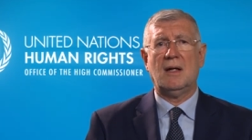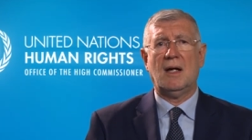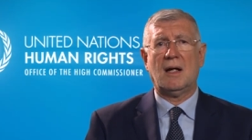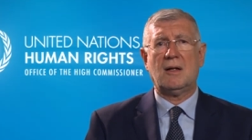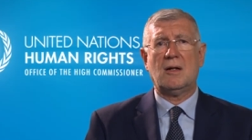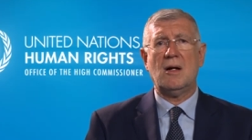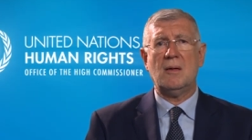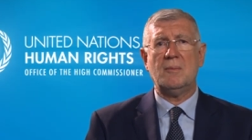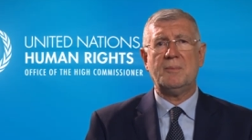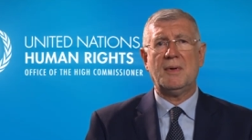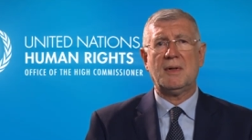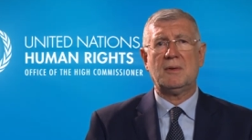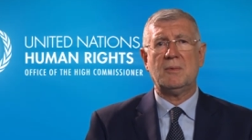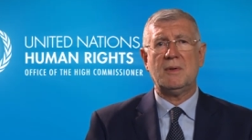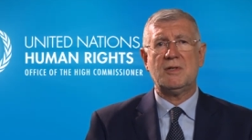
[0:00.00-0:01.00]
a
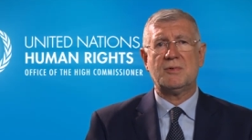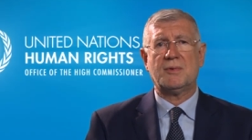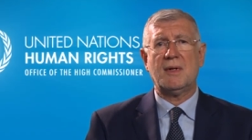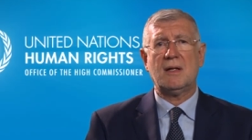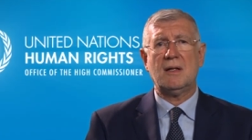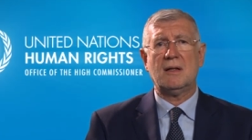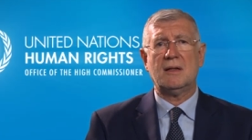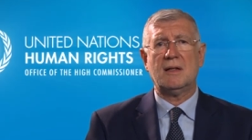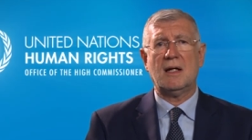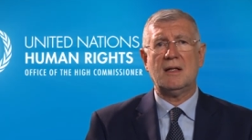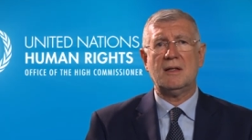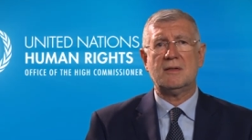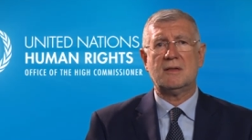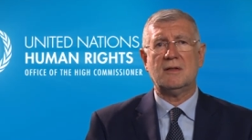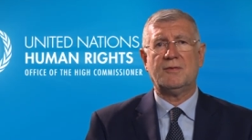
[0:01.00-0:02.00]
compact which
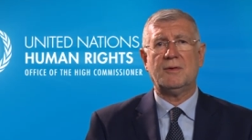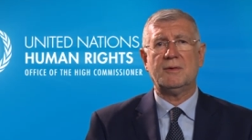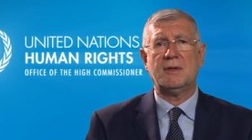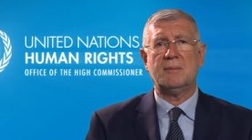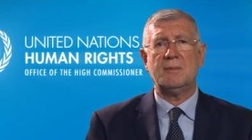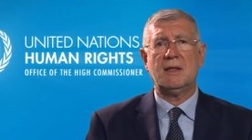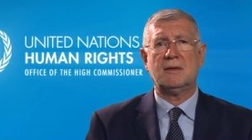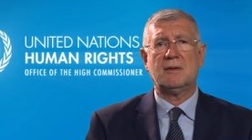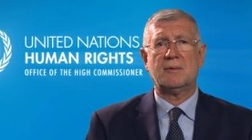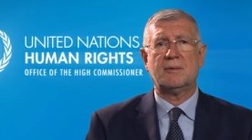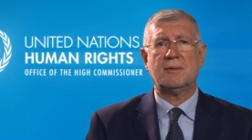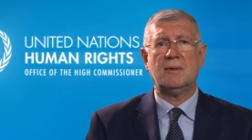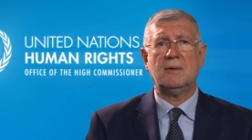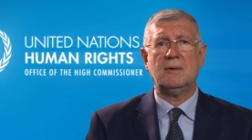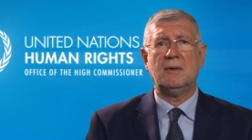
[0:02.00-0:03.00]
recognizes the fundamental
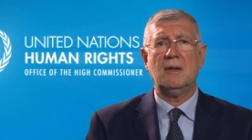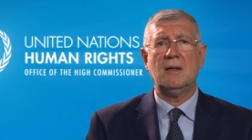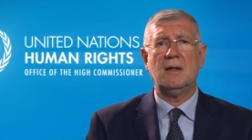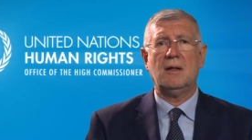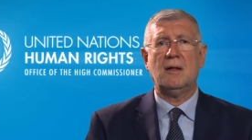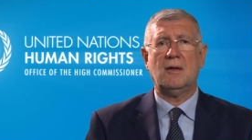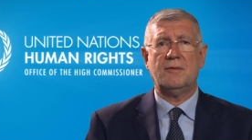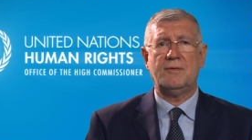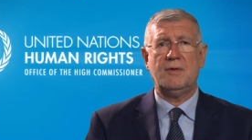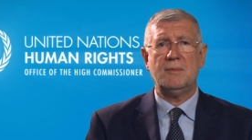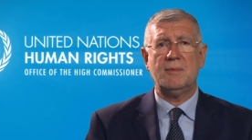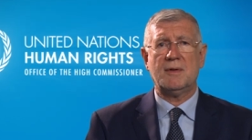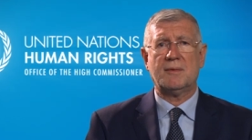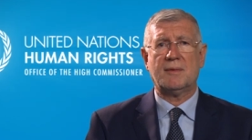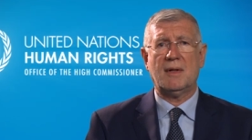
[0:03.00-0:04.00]
role of
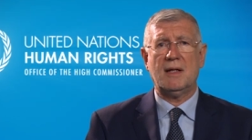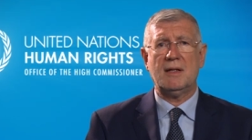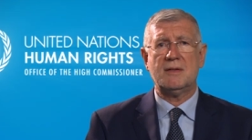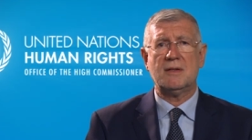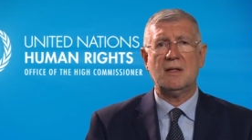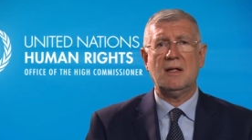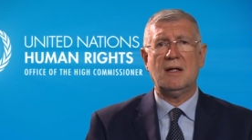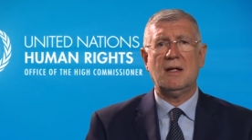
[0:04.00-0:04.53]
human rights